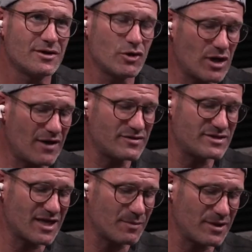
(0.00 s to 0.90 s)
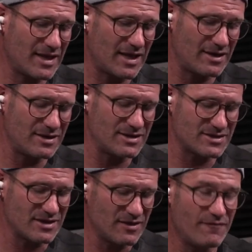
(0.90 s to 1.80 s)
You could have a segment that
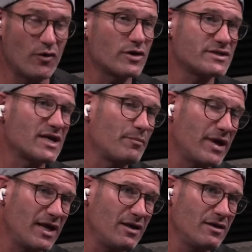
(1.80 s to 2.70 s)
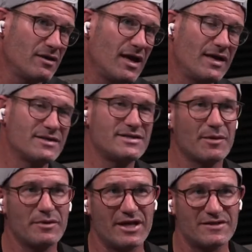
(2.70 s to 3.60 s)
is focused on pain and a
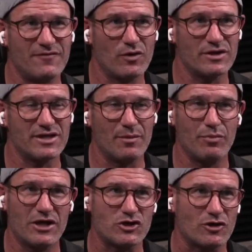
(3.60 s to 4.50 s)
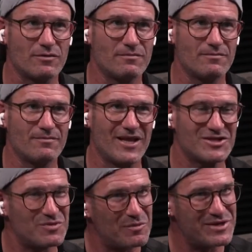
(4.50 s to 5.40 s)
segment that's focused on pleasure.
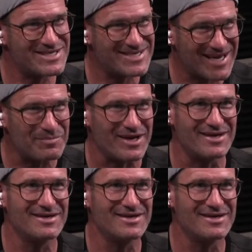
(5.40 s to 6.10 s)
That's why we segment.